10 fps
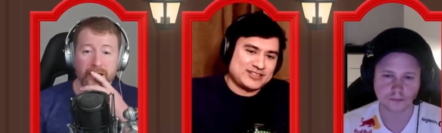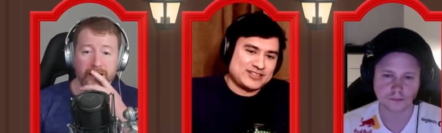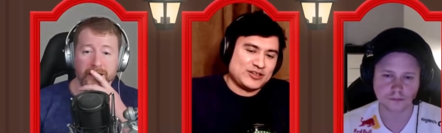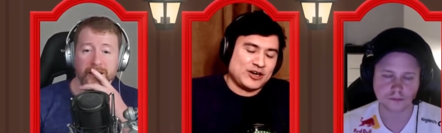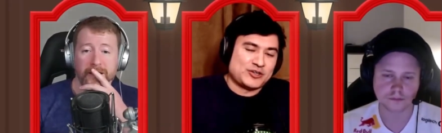
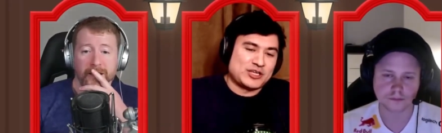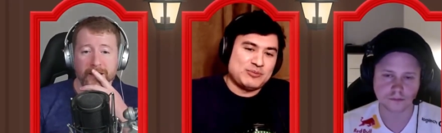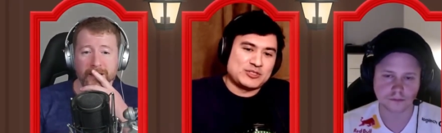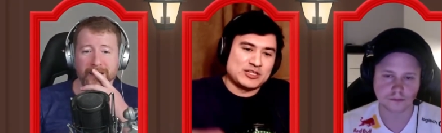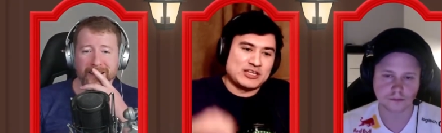Speaker 1: No, to keep
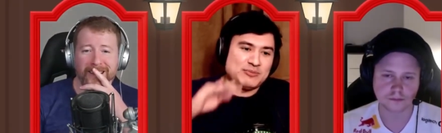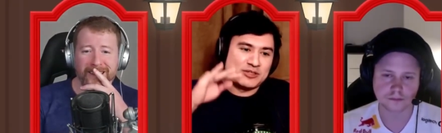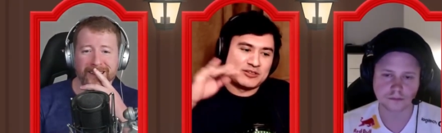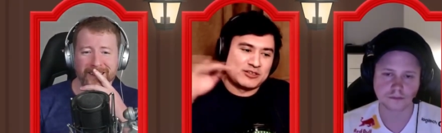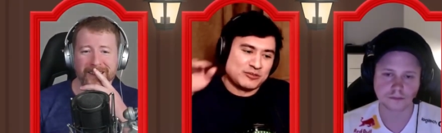it to keep
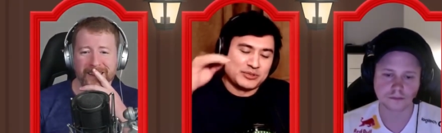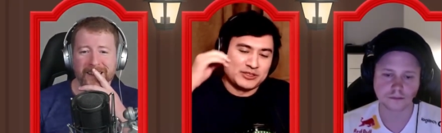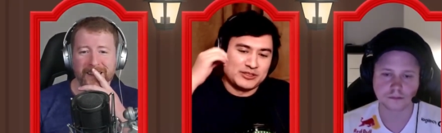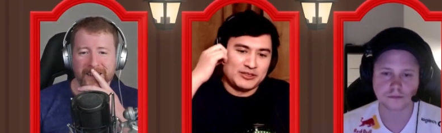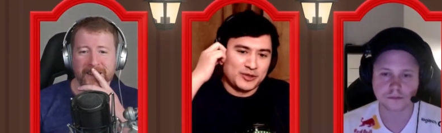it
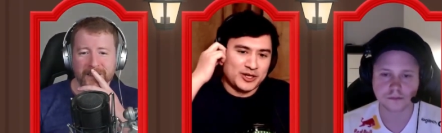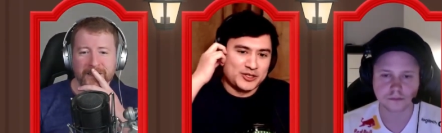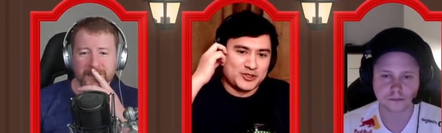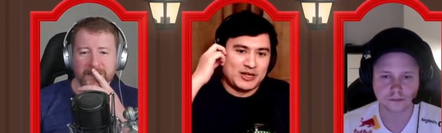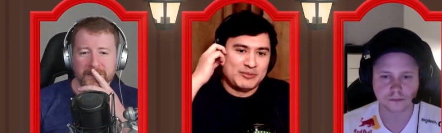completely
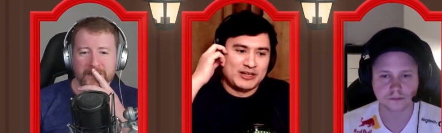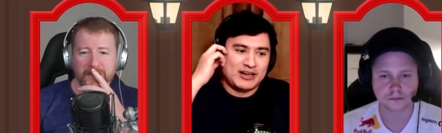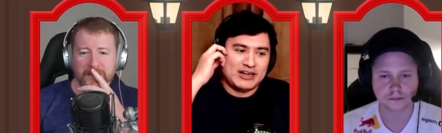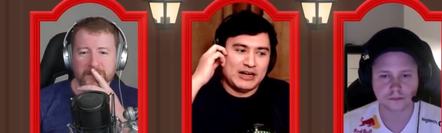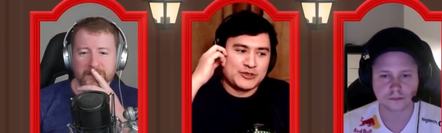100. I mean,
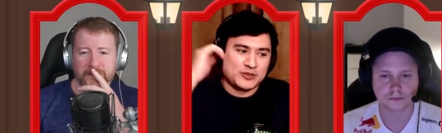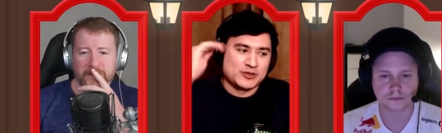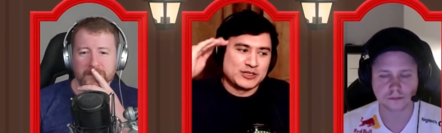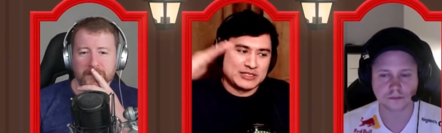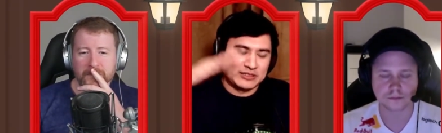I,
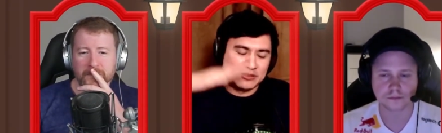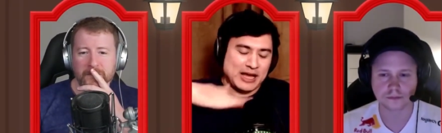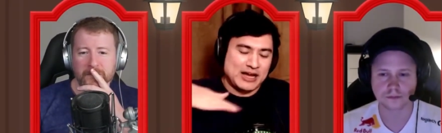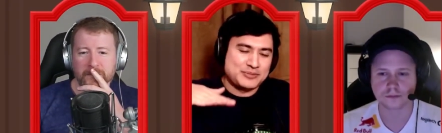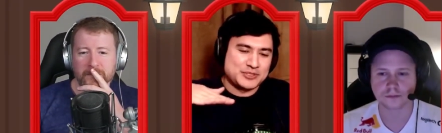CeRq is at the
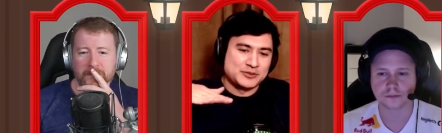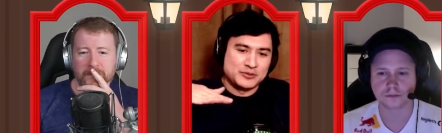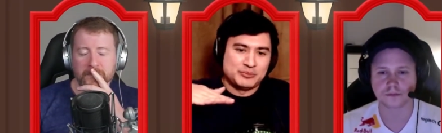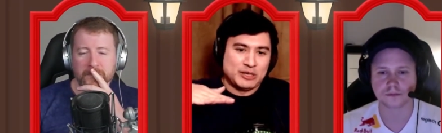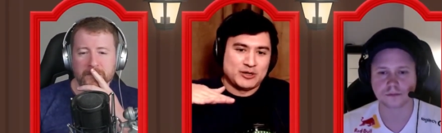
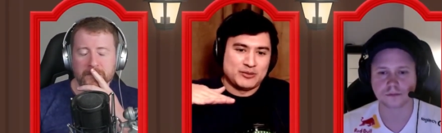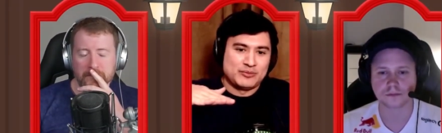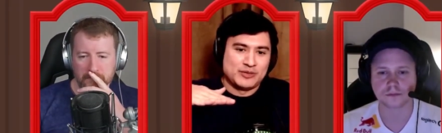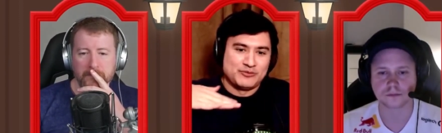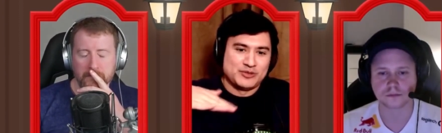absolute bottom
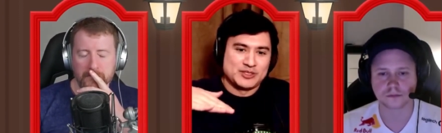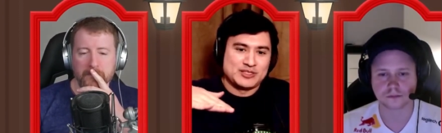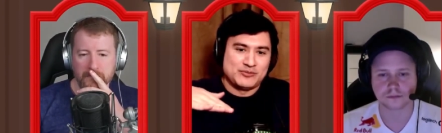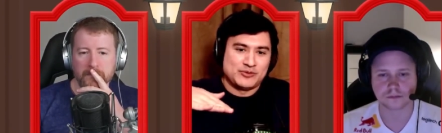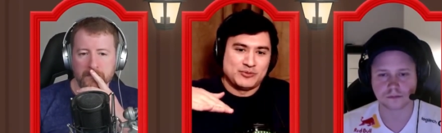of this
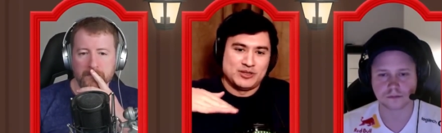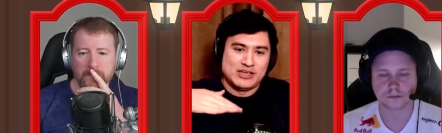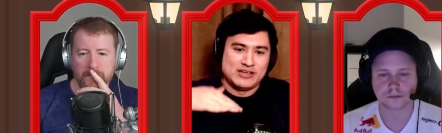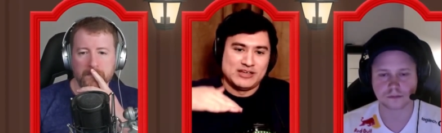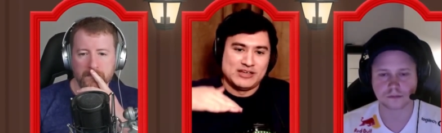team for me. it,
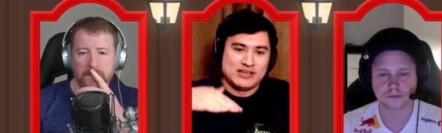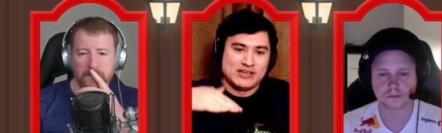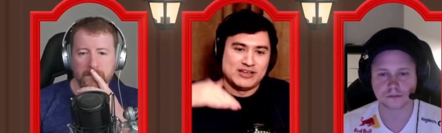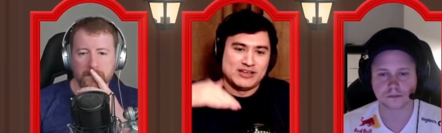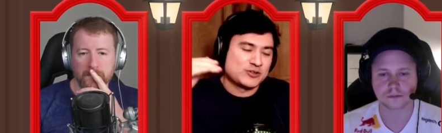it
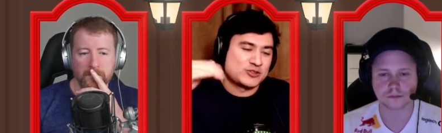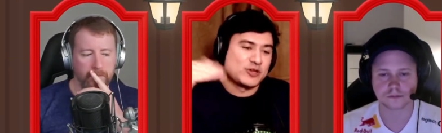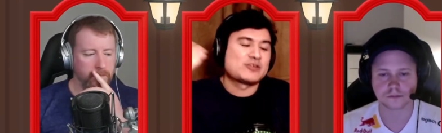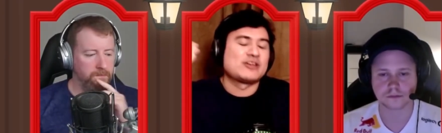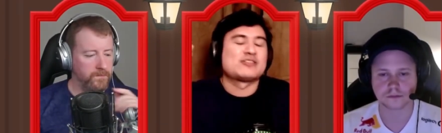CeRq,
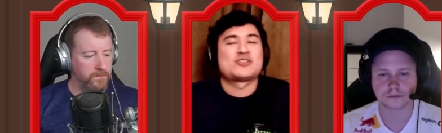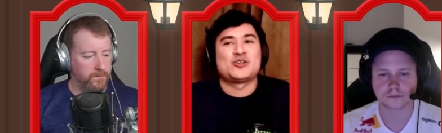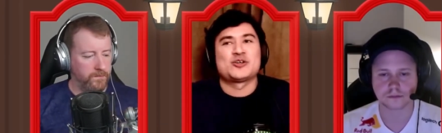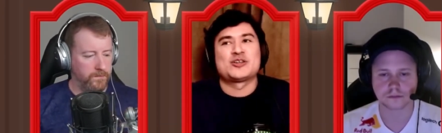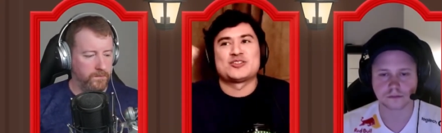CeRq,
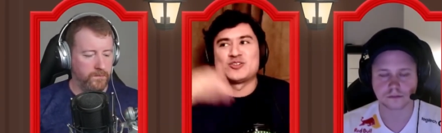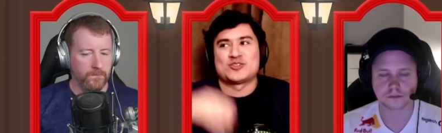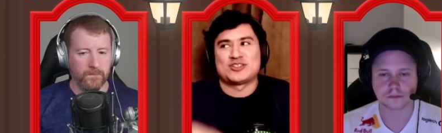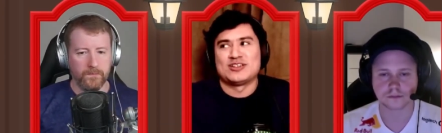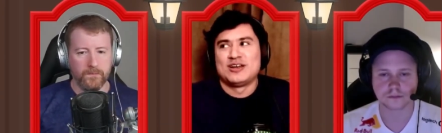CeRq is
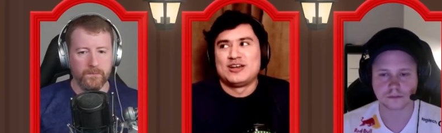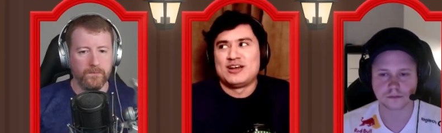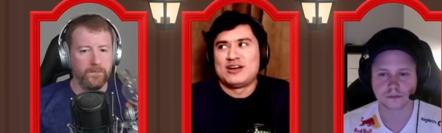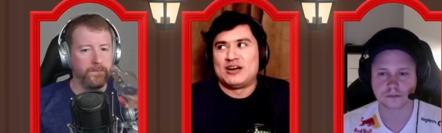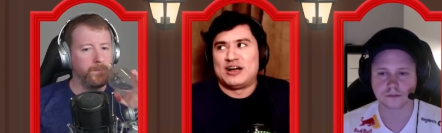just.
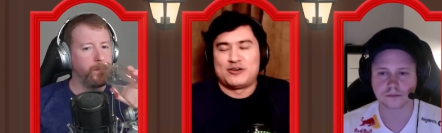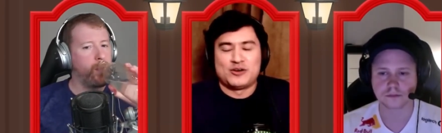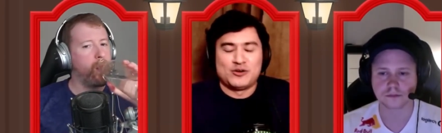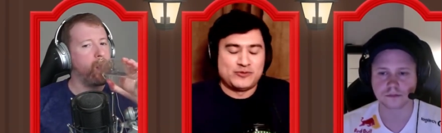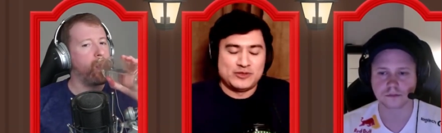I don't
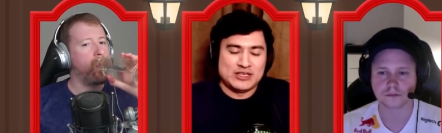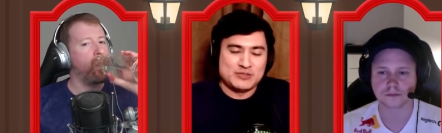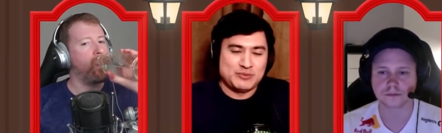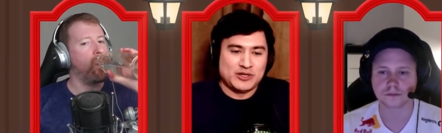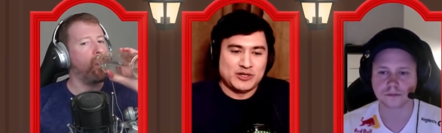know if he,
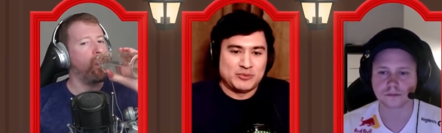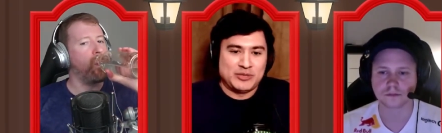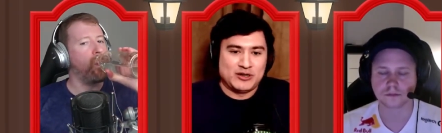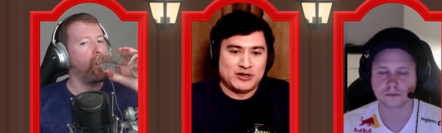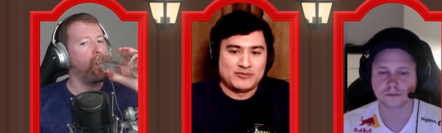he's beyond
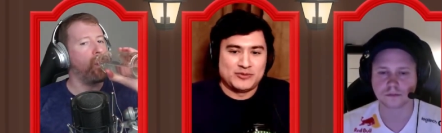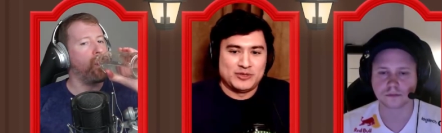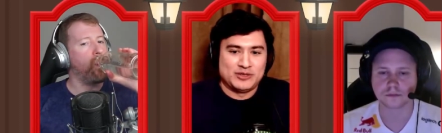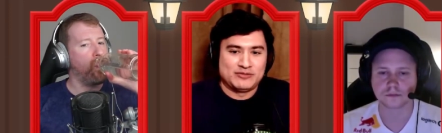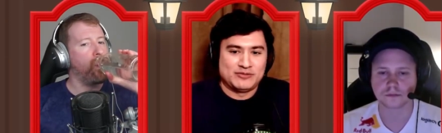repair for
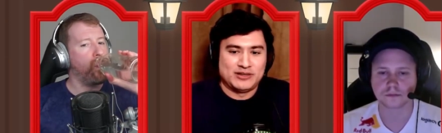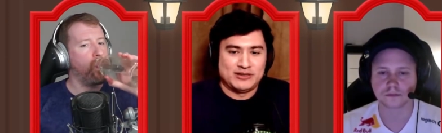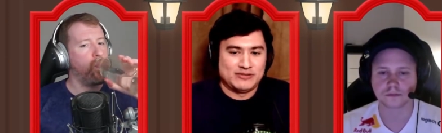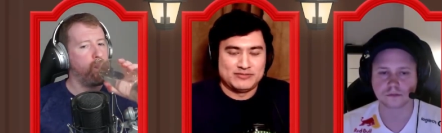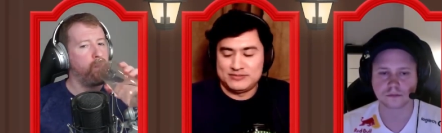me right
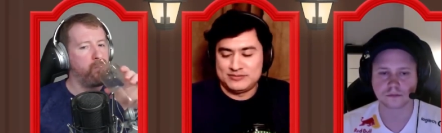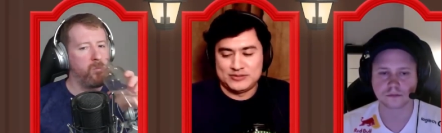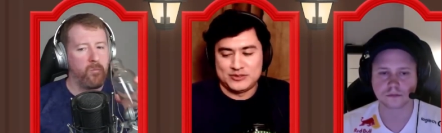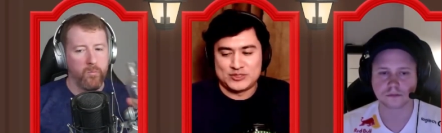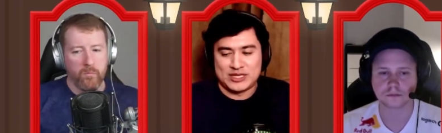now.
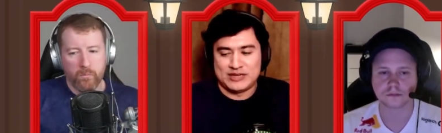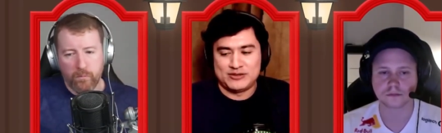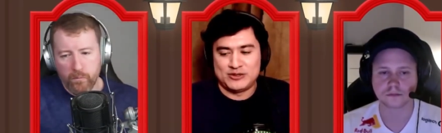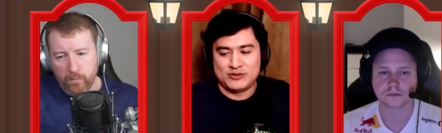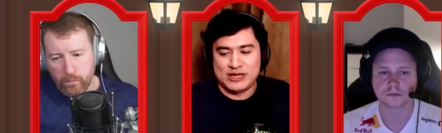There's I don't
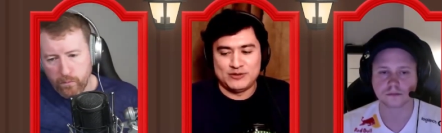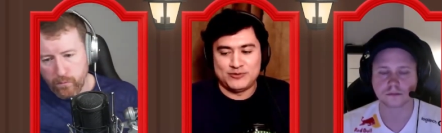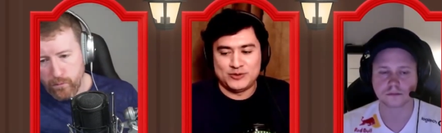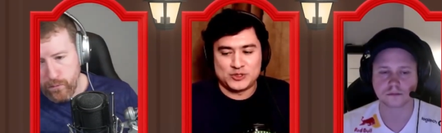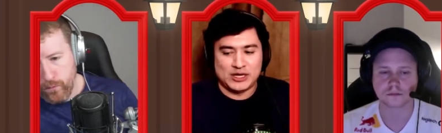know any
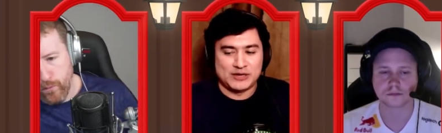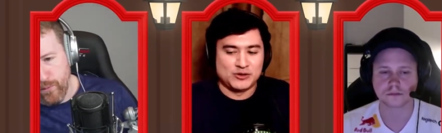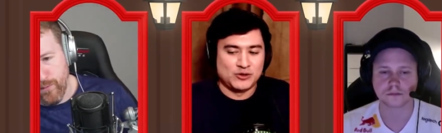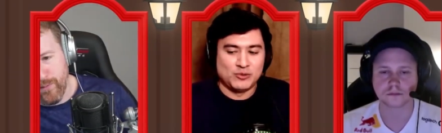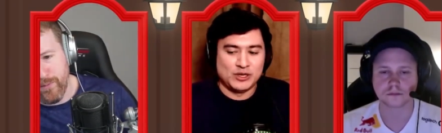future. I don't
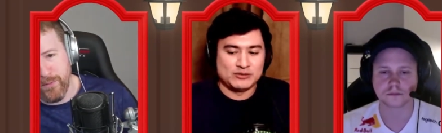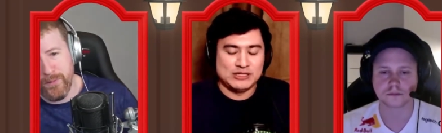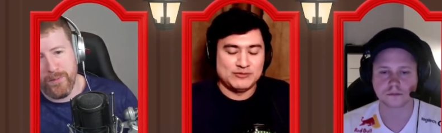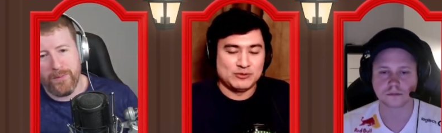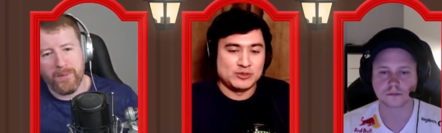know what
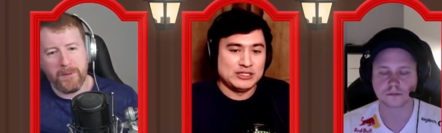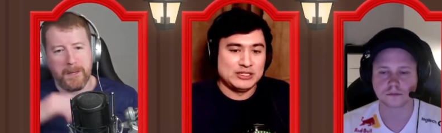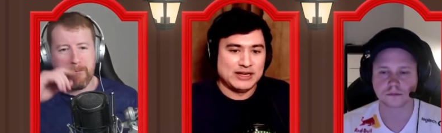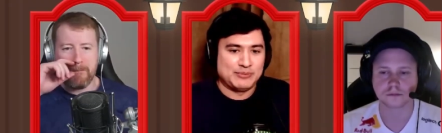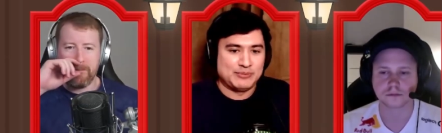even would need
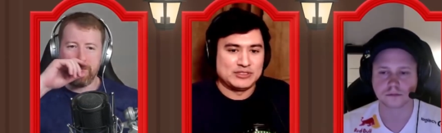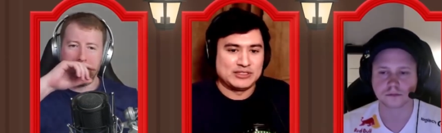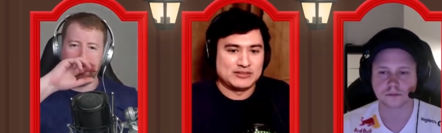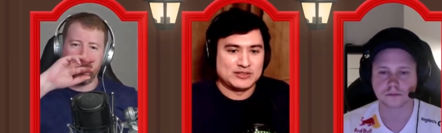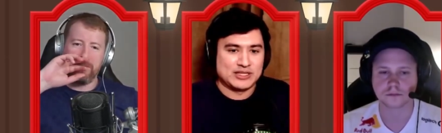to happen
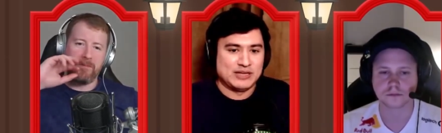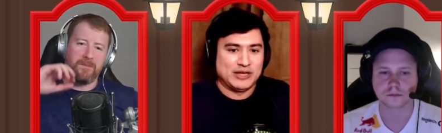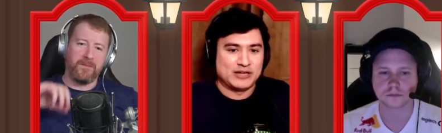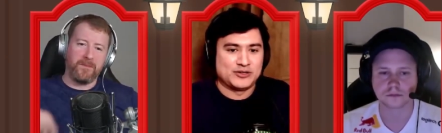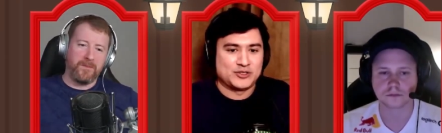to get this guy
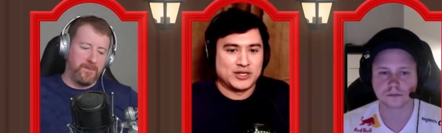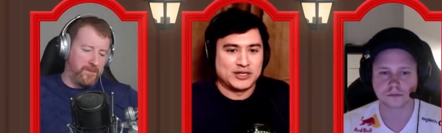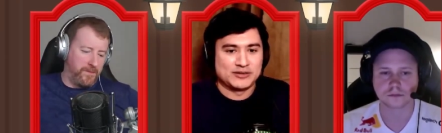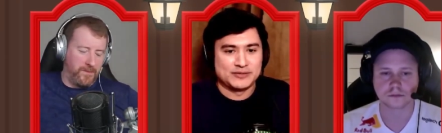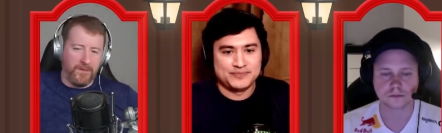back on
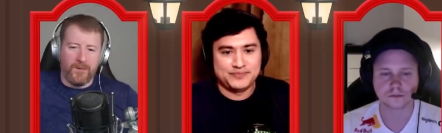track.